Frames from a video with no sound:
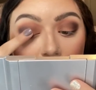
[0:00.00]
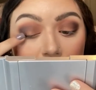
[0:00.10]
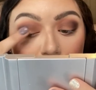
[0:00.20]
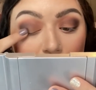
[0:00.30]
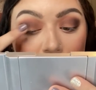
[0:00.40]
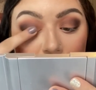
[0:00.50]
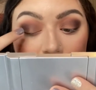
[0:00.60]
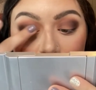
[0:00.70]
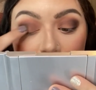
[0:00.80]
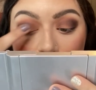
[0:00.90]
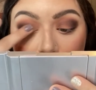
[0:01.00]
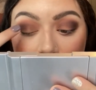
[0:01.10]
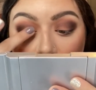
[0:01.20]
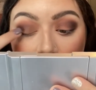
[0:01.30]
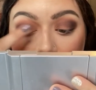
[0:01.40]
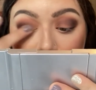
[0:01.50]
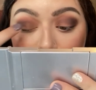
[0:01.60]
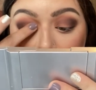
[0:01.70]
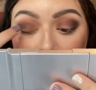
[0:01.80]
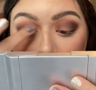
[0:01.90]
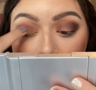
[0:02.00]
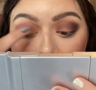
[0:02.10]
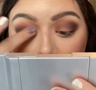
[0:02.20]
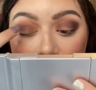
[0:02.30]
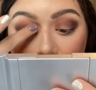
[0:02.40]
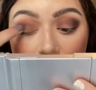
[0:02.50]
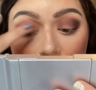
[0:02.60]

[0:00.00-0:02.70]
the brushes that we have been using.